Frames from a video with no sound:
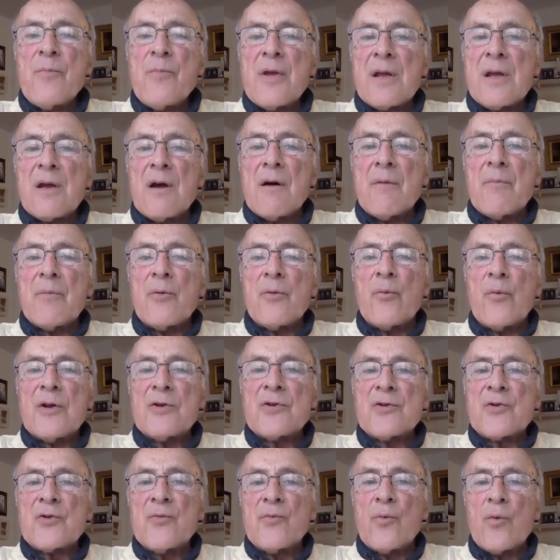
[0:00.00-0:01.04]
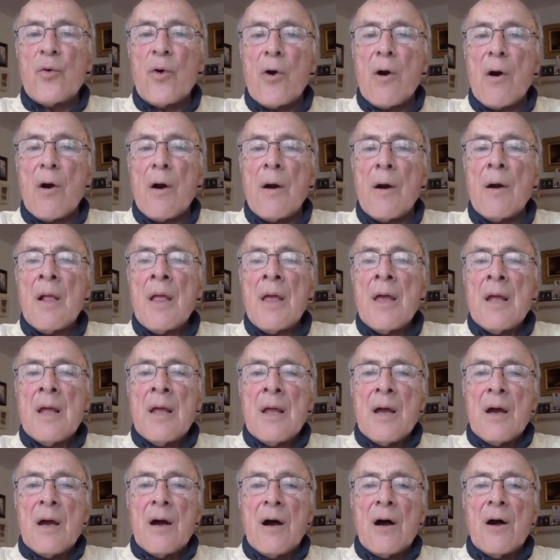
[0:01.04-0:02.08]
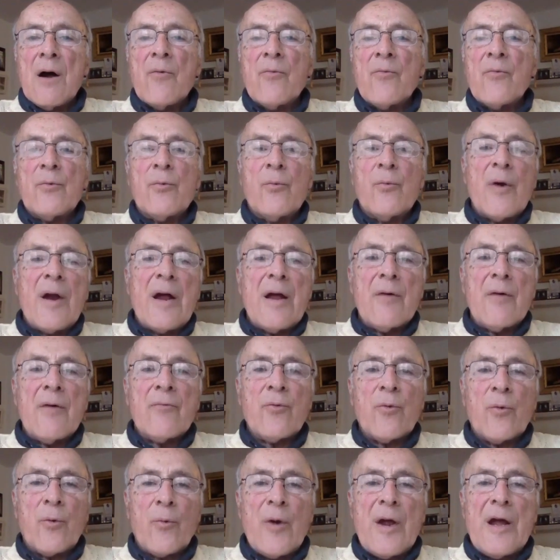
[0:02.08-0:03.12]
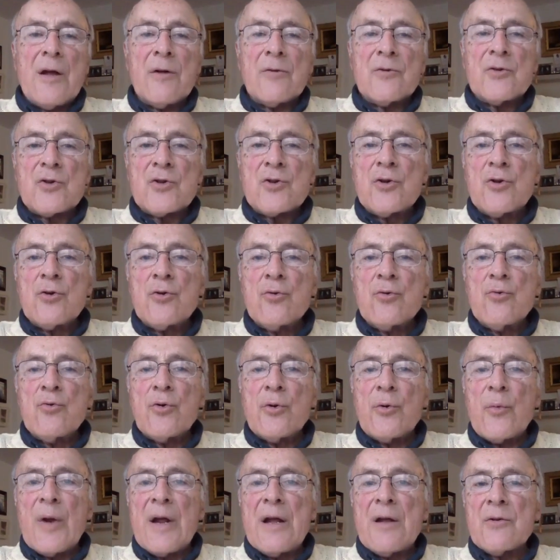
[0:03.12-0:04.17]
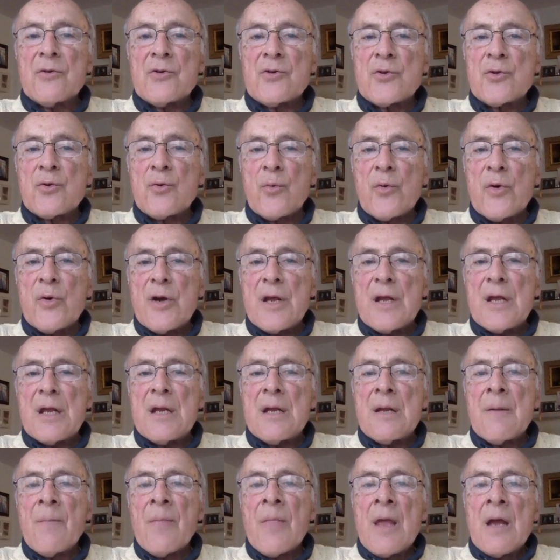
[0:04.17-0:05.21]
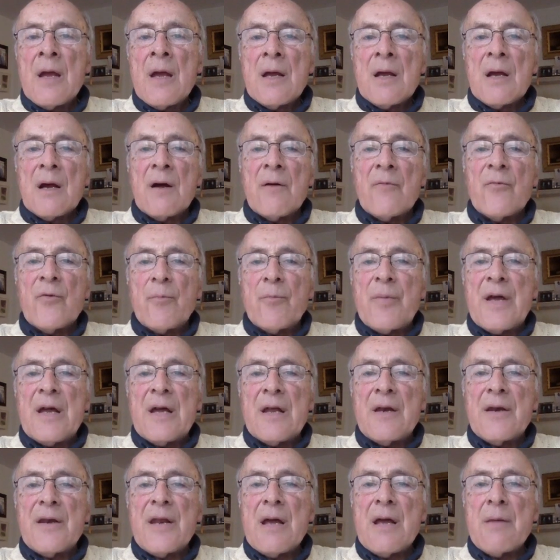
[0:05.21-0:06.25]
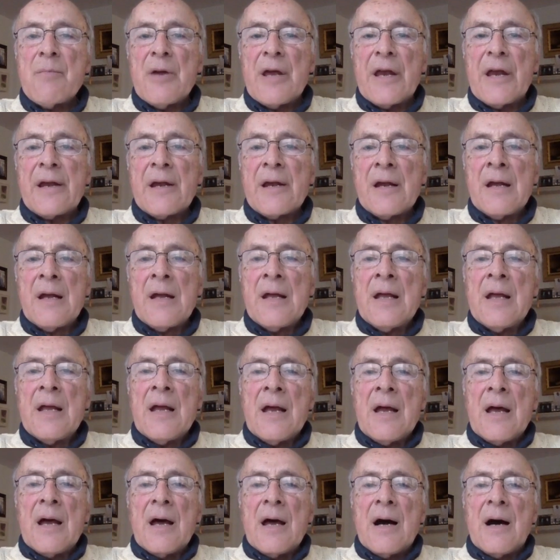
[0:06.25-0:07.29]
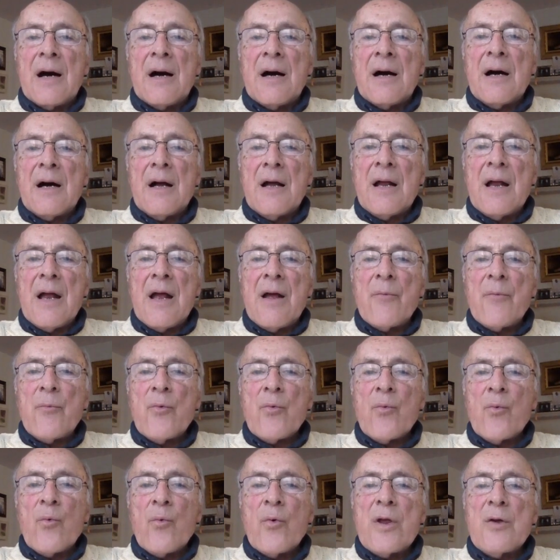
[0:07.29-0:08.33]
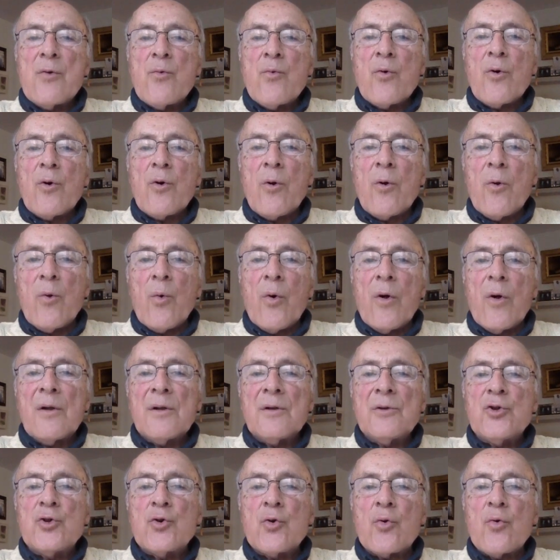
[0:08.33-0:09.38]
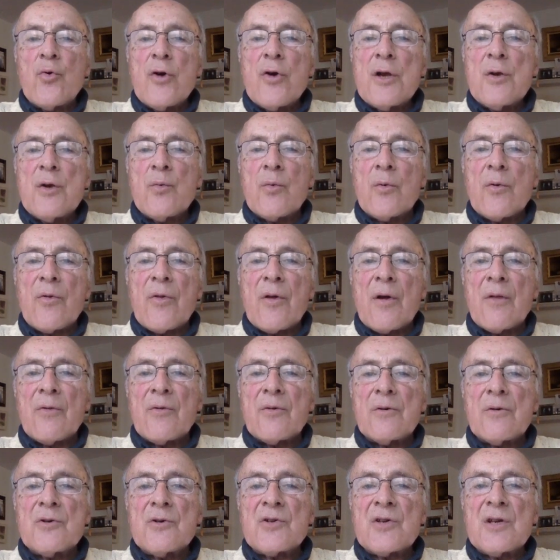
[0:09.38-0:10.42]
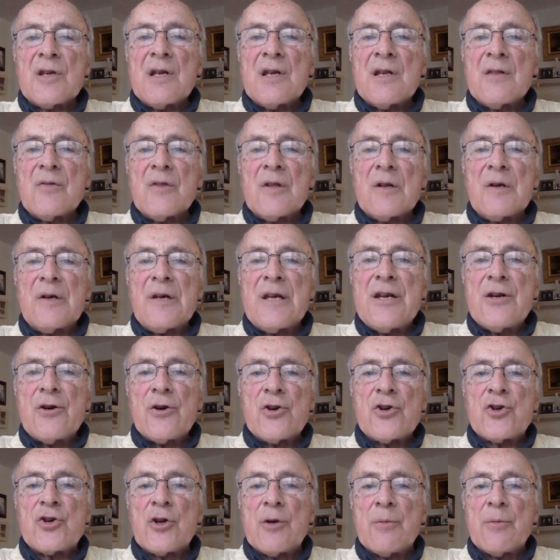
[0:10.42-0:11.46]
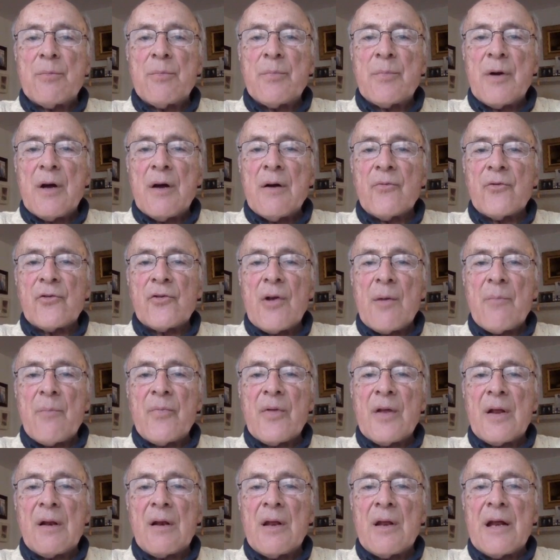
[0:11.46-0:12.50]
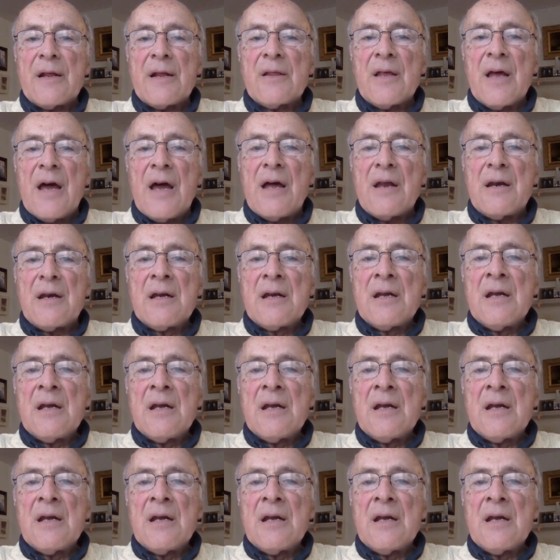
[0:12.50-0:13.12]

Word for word: become a reservoir of for rounds two and rounds three of the pandemic. Uh, and we will join with others in the leadership of something like that.